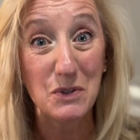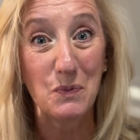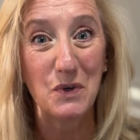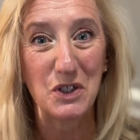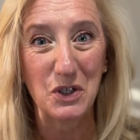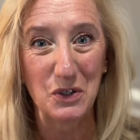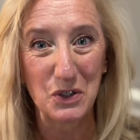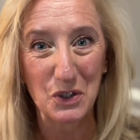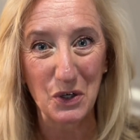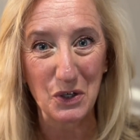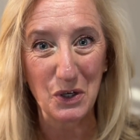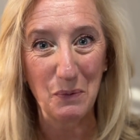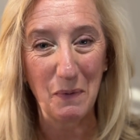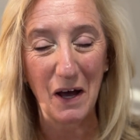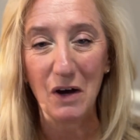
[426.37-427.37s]
which I'll show
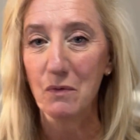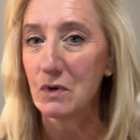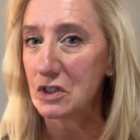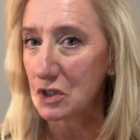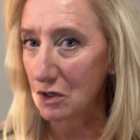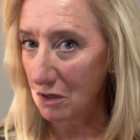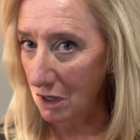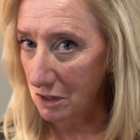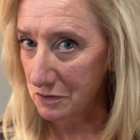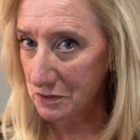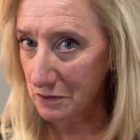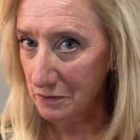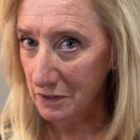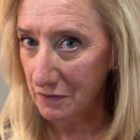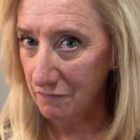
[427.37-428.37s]
you about, which will also look